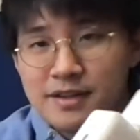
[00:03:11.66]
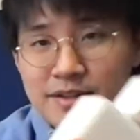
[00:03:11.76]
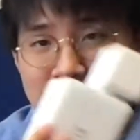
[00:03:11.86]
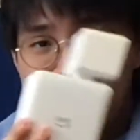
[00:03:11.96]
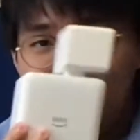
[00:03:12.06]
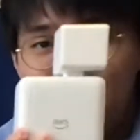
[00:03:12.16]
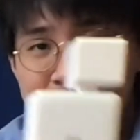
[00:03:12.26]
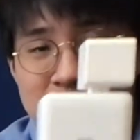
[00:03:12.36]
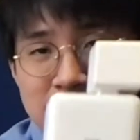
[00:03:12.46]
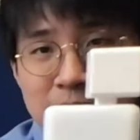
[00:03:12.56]
take
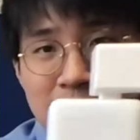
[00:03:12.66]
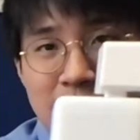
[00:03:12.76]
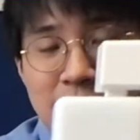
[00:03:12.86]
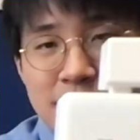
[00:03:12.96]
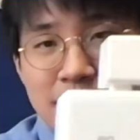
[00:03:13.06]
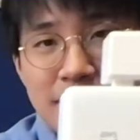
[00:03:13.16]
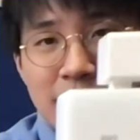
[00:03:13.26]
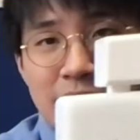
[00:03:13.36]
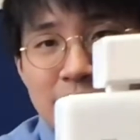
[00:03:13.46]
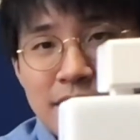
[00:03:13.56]
this device, get
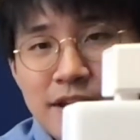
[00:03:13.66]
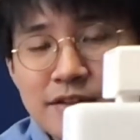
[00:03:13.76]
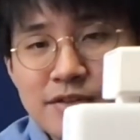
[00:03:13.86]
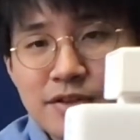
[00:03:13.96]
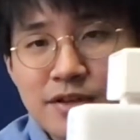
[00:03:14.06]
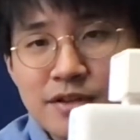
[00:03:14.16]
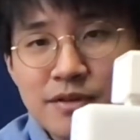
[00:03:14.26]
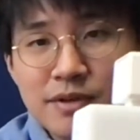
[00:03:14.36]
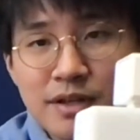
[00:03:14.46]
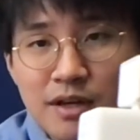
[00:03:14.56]
it, enter the
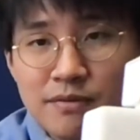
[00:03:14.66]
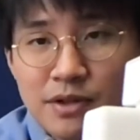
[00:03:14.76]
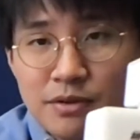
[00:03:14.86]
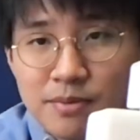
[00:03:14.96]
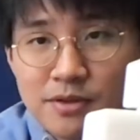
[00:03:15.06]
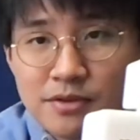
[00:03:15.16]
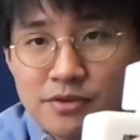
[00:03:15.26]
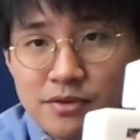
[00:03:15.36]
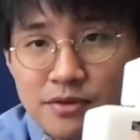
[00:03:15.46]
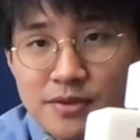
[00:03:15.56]
recovery
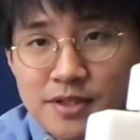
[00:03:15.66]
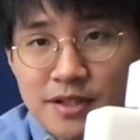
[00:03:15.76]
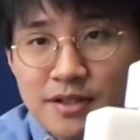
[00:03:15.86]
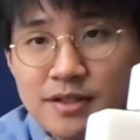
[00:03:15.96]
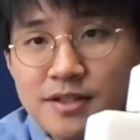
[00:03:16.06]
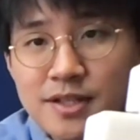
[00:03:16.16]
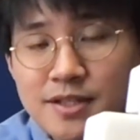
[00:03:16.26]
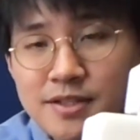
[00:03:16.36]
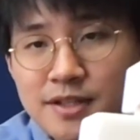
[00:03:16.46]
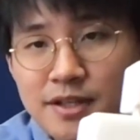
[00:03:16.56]
Ubuntu using this
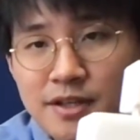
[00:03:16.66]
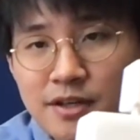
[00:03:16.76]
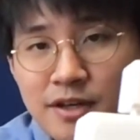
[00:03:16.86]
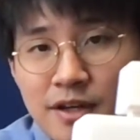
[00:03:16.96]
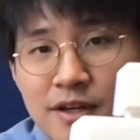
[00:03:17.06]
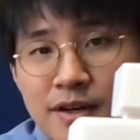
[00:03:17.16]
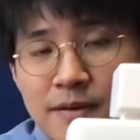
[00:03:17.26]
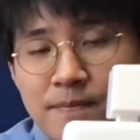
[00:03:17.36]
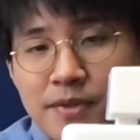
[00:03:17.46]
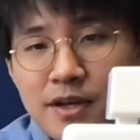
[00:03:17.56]
SD card,
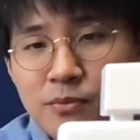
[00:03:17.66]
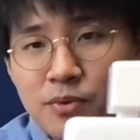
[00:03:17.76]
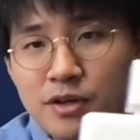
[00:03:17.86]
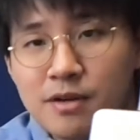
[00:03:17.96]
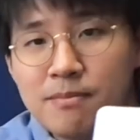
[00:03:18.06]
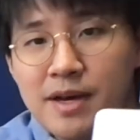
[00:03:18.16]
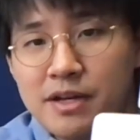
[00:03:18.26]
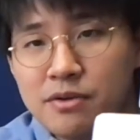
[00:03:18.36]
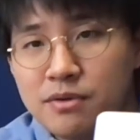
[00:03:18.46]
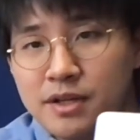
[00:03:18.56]
and we're gonna
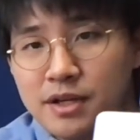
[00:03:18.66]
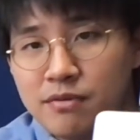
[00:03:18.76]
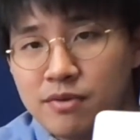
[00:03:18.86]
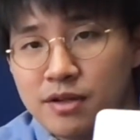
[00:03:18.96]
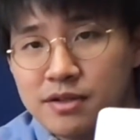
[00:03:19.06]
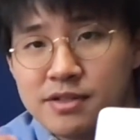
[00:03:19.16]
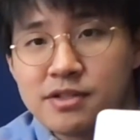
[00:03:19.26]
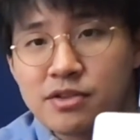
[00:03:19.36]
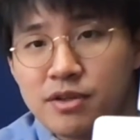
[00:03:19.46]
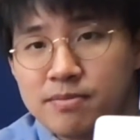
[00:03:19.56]
manually run the
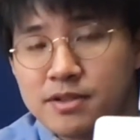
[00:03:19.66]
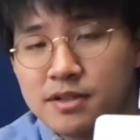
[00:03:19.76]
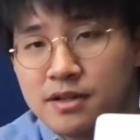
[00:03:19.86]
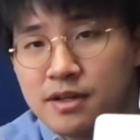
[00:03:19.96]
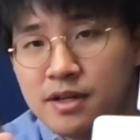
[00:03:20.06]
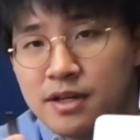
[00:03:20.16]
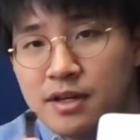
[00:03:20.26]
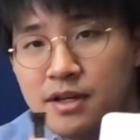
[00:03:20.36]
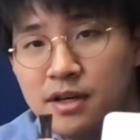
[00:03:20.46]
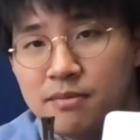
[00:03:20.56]
script
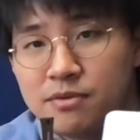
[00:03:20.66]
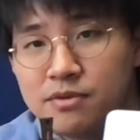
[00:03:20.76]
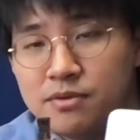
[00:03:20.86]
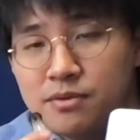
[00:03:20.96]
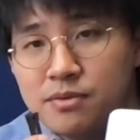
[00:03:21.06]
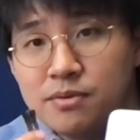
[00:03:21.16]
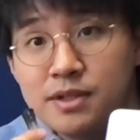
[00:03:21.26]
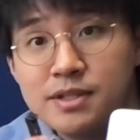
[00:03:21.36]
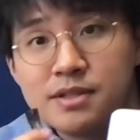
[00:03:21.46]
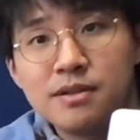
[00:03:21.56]
to do the
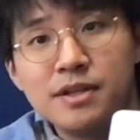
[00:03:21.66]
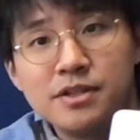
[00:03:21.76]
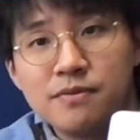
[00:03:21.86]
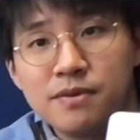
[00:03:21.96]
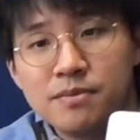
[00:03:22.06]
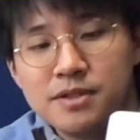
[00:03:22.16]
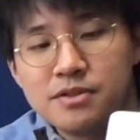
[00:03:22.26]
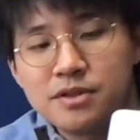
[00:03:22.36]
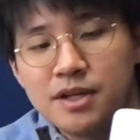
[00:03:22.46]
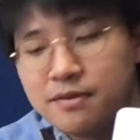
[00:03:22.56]
installation from this
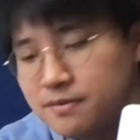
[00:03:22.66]
drive.